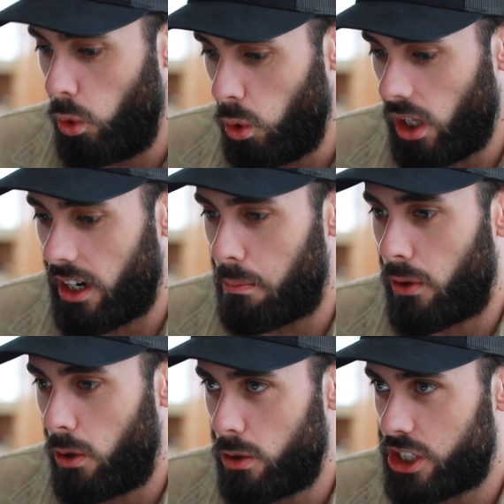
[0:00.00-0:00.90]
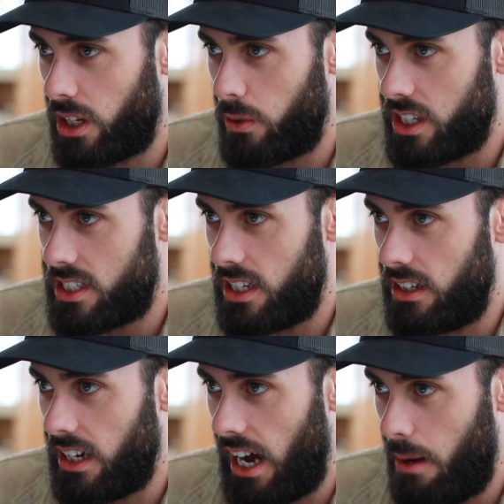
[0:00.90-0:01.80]
ruling approach that we
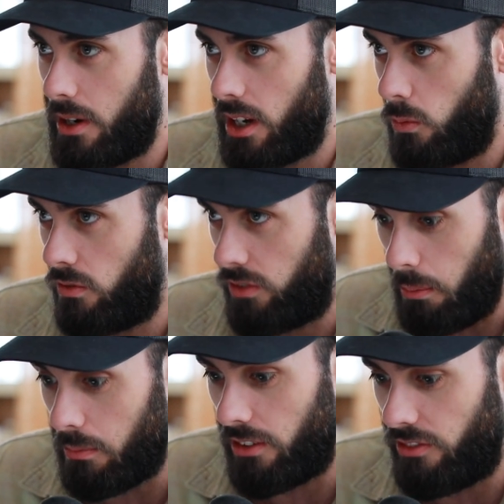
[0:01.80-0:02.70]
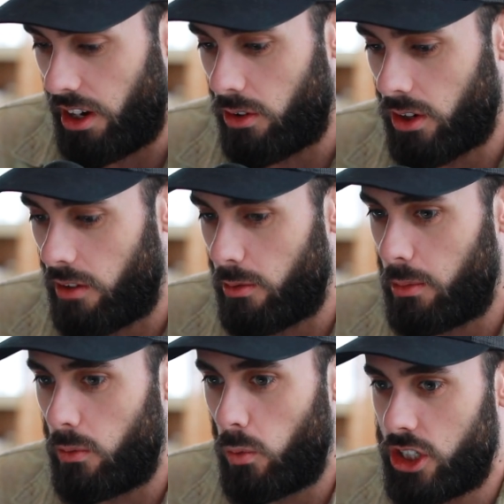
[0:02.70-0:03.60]
see happening from the federal
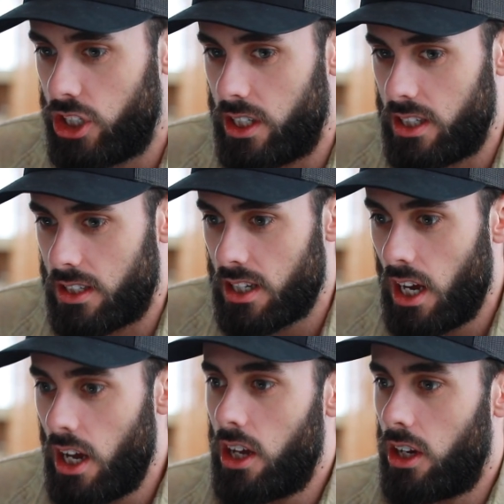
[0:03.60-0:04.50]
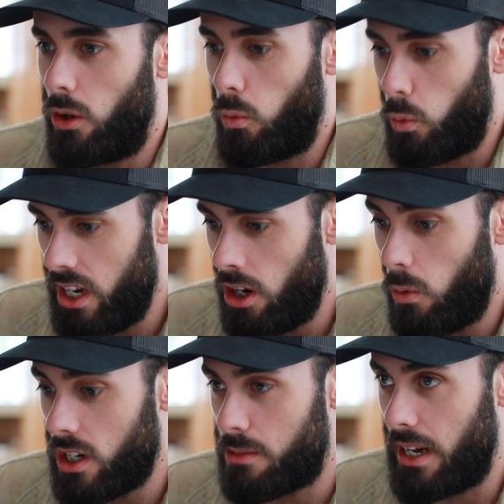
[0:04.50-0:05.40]
government, which is, we know
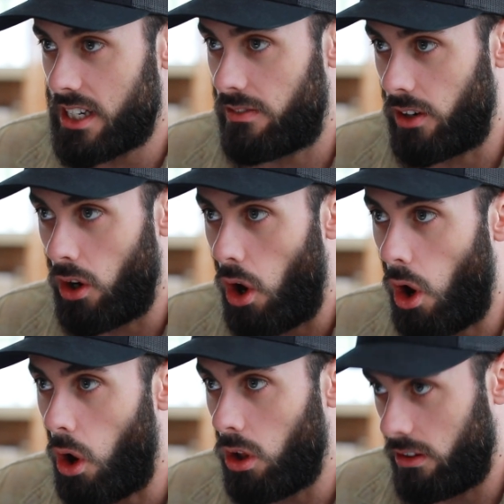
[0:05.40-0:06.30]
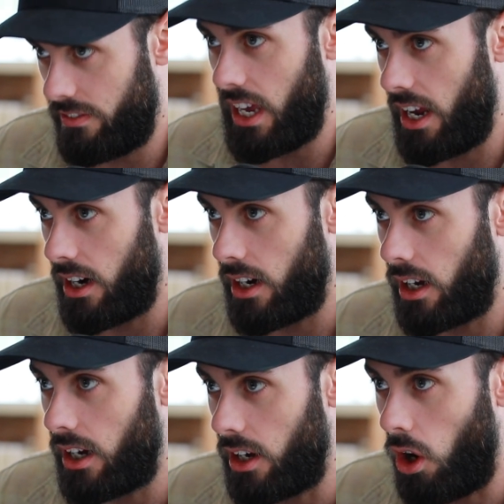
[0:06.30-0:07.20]
what's best for all of
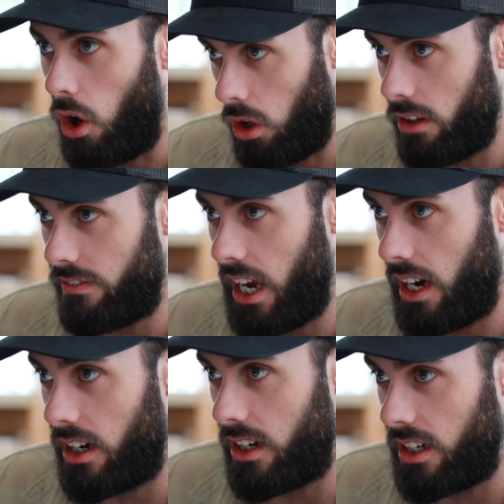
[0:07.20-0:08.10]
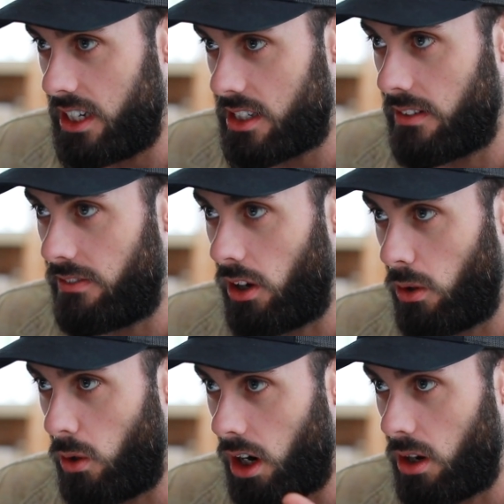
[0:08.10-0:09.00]
Canada, and all of Canada needs to
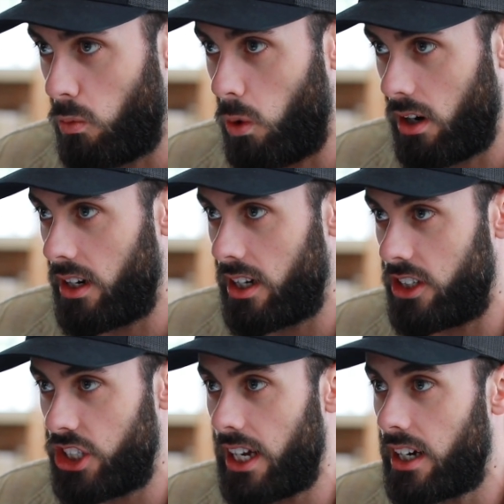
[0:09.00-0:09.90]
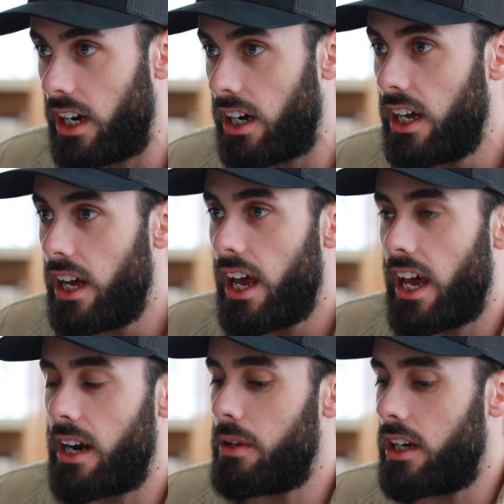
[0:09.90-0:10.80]
follow our one agenda.
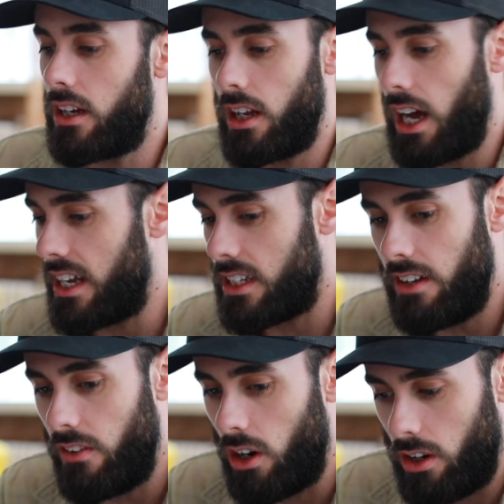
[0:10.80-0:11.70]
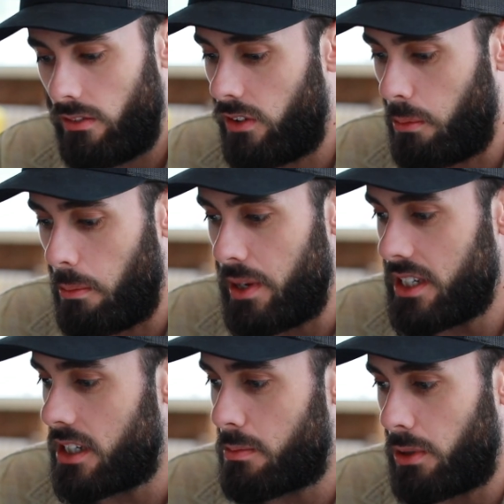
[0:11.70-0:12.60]
And I mean, even from a
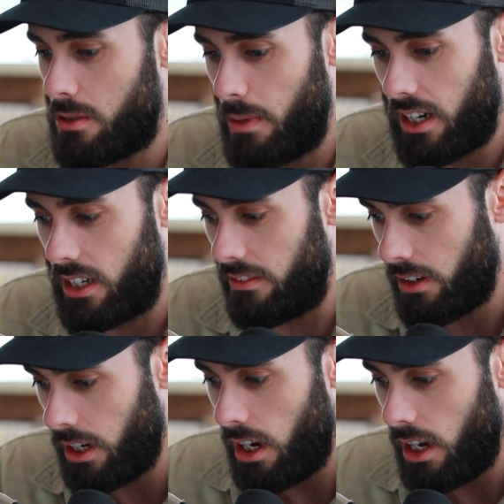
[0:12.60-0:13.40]
business perspective,